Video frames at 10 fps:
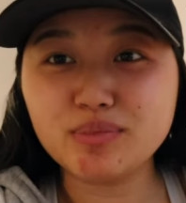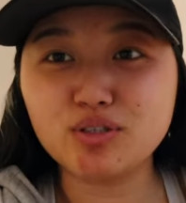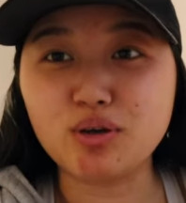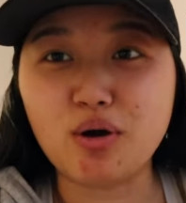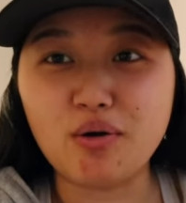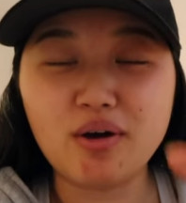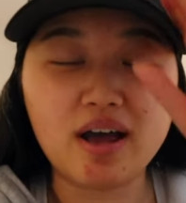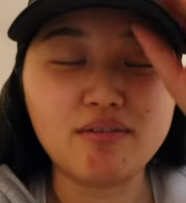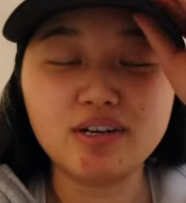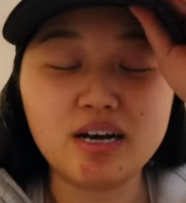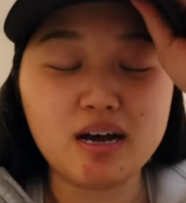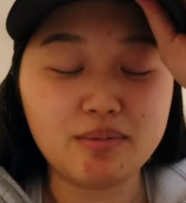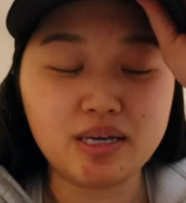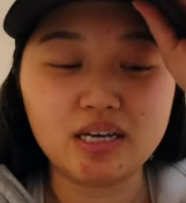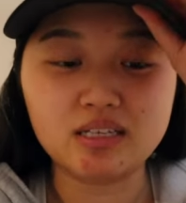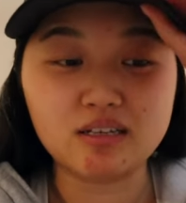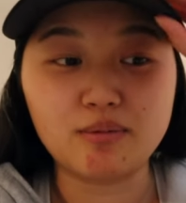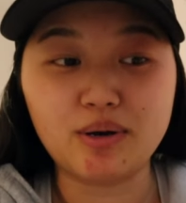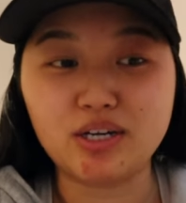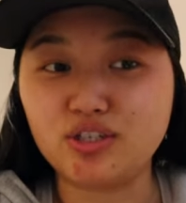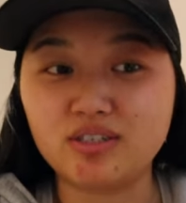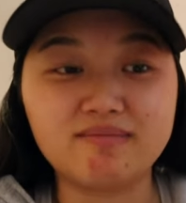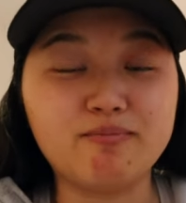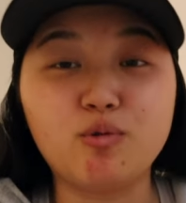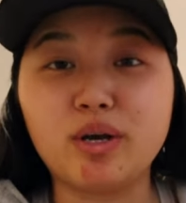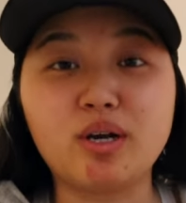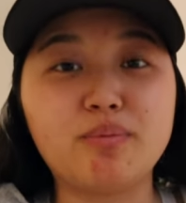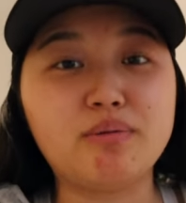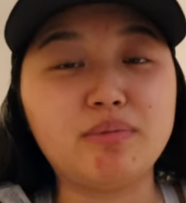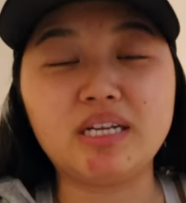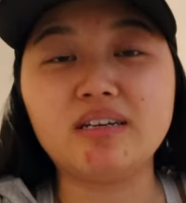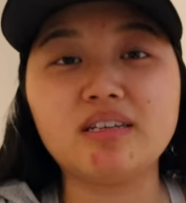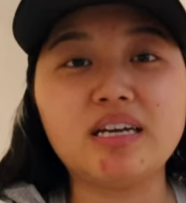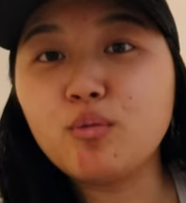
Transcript: So every time he gets up, I just wake up immediately.